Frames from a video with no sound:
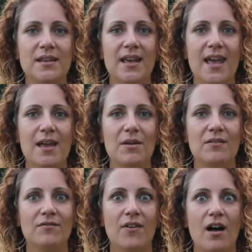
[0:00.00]
became
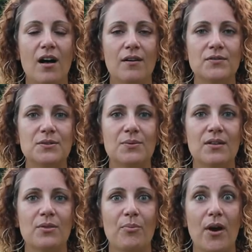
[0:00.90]
involved
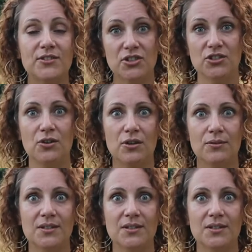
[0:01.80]
with Project Yoga